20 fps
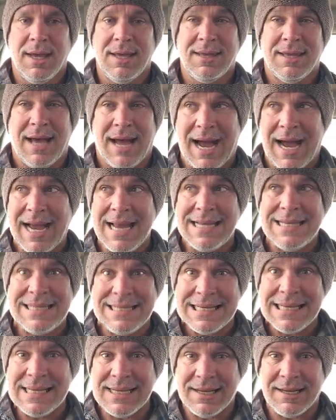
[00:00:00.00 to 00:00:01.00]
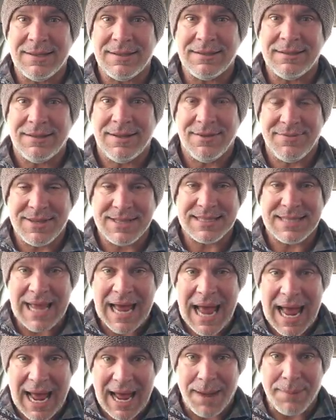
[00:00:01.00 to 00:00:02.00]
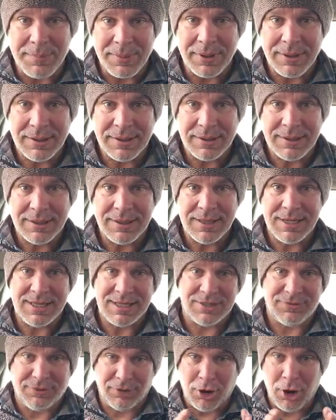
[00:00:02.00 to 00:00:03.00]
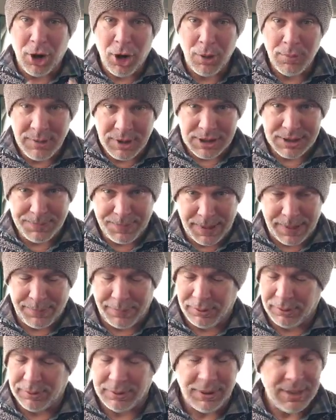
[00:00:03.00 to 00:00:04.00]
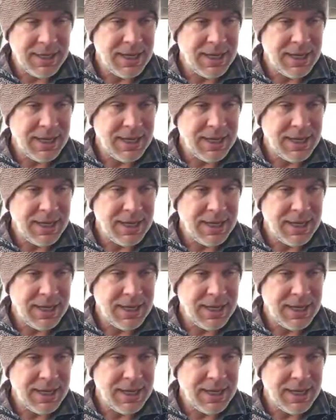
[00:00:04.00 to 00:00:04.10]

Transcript: And the idea of this app is for homeless people.